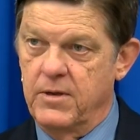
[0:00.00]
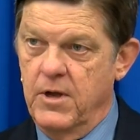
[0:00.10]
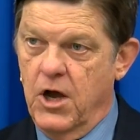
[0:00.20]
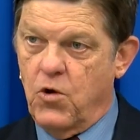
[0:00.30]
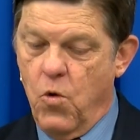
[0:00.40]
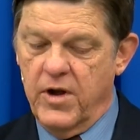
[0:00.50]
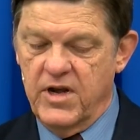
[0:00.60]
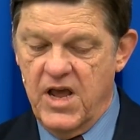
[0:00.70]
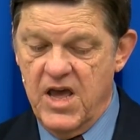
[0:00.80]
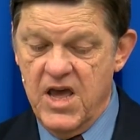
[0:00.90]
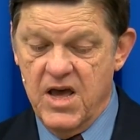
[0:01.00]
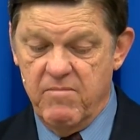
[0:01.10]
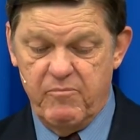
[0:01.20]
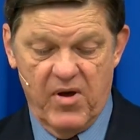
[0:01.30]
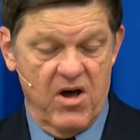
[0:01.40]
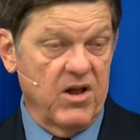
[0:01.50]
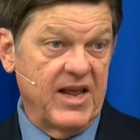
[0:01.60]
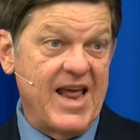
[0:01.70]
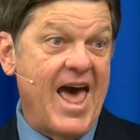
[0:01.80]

According to him, Paul had